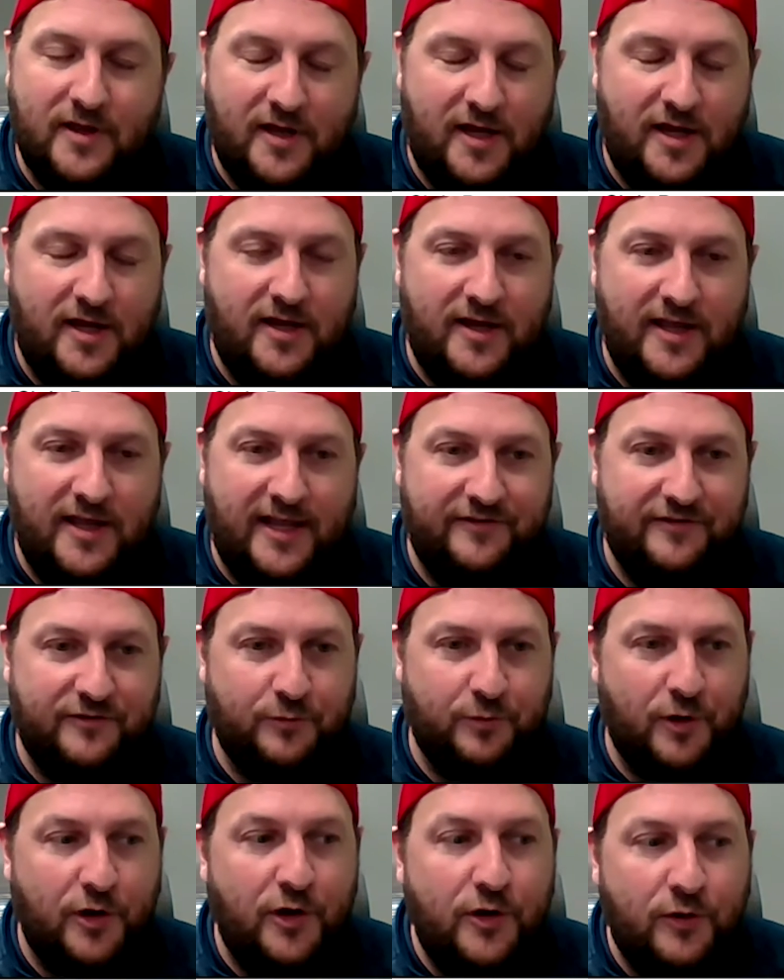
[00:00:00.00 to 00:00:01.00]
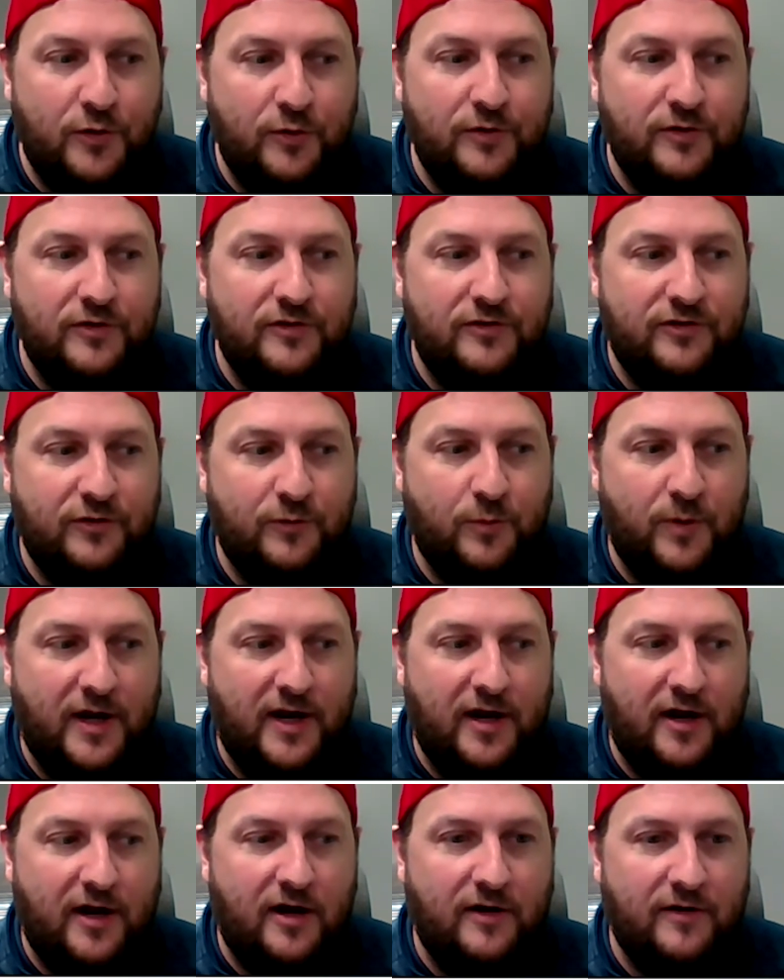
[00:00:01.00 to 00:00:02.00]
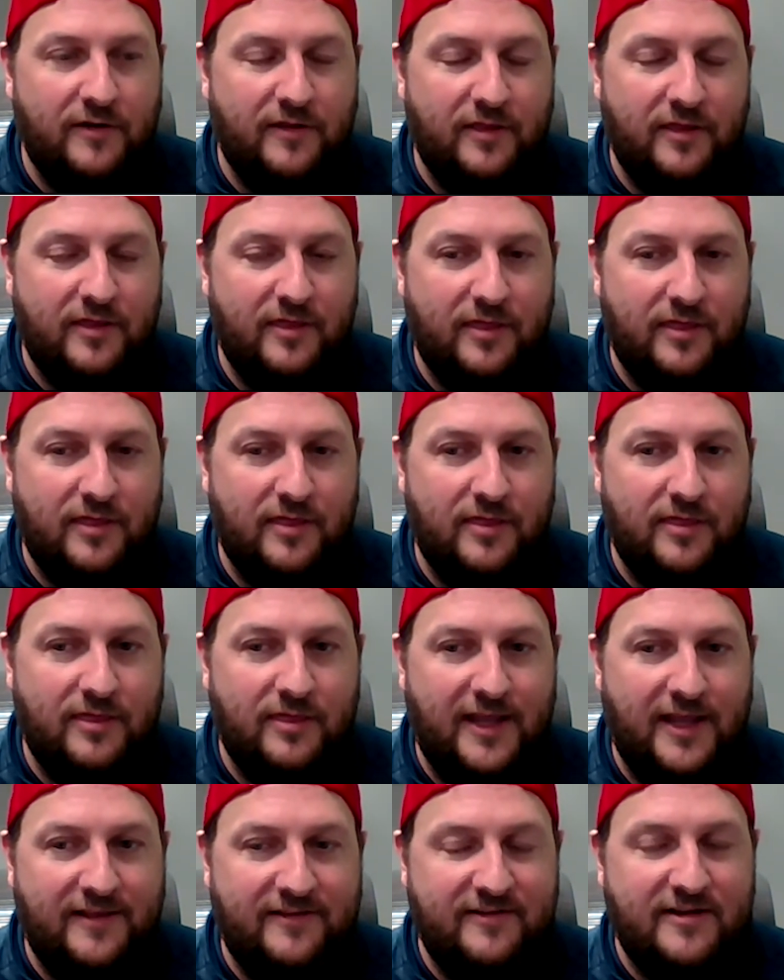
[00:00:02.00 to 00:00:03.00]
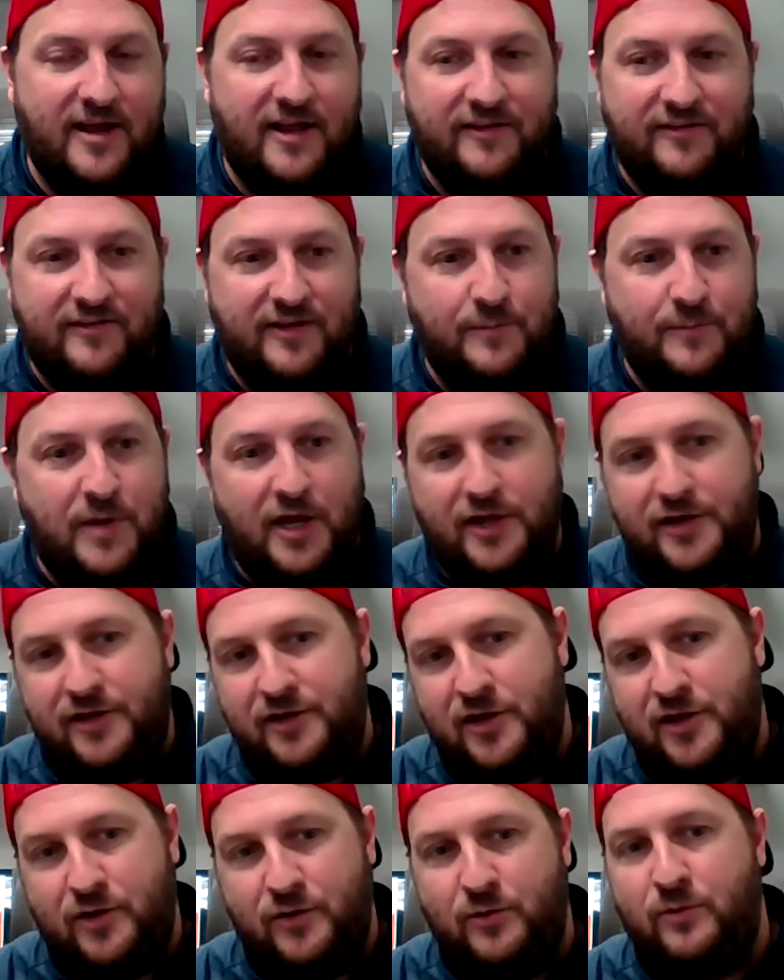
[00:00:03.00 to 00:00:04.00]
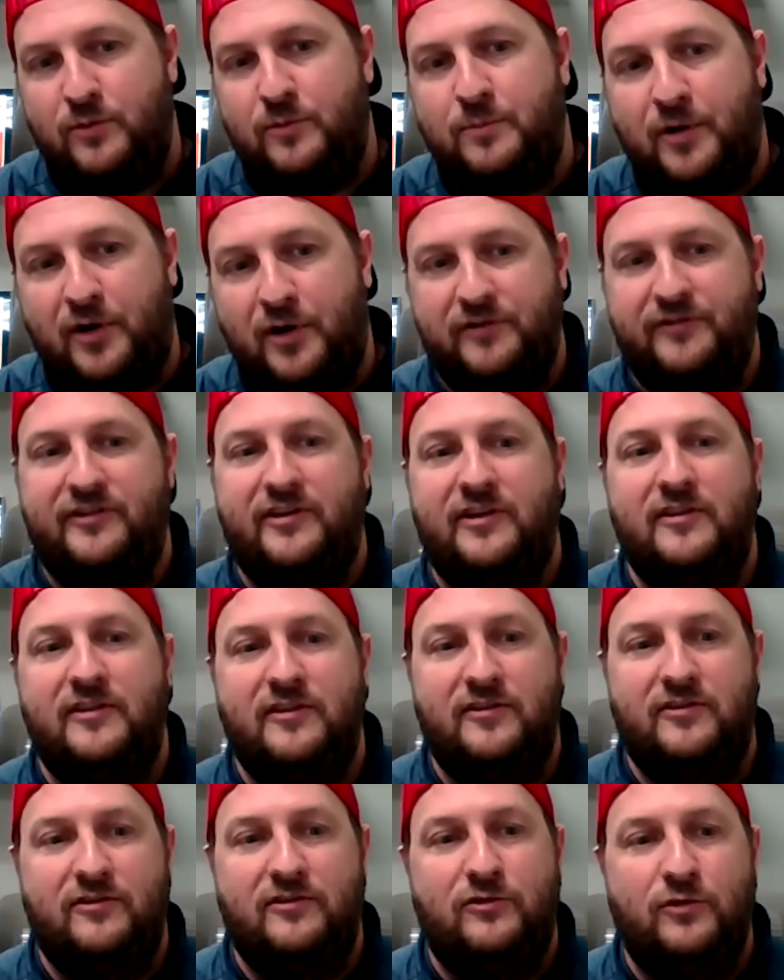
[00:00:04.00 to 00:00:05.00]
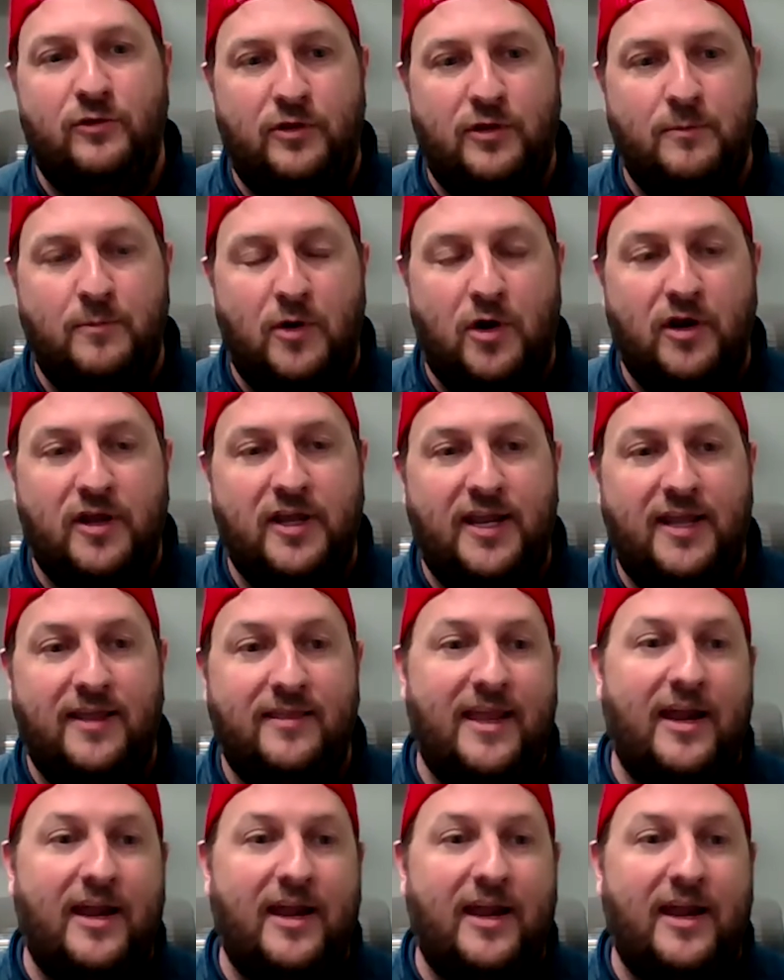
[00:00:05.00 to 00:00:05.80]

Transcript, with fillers: uh, has grown to where it's not some unknown person doing the marketing.